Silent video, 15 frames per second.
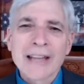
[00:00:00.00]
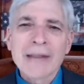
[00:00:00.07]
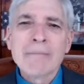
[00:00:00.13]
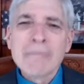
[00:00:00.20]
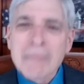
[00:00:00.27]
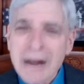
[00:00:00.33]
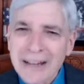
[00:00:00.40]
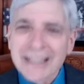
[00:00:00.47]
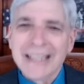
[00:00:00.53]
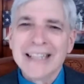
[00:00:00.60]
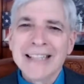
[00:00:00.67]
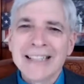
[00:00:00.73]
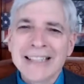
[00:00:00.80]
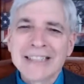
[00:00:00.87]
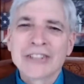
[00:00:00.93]
that
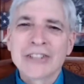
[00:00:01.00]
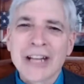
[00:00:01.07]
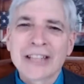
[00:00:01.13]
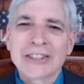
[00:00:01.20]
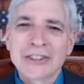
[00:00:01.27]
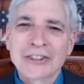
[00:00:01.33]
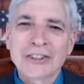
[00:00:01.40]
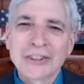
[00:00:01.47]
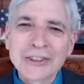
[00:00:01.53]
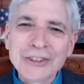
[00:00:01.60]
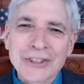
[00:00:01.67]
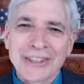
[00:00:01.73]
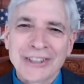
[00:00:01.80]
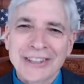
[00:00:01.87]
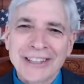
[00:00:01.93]
money is not the
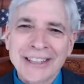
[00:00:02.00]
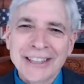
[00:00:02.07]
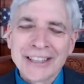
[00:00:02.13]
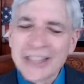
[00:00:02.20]
solution?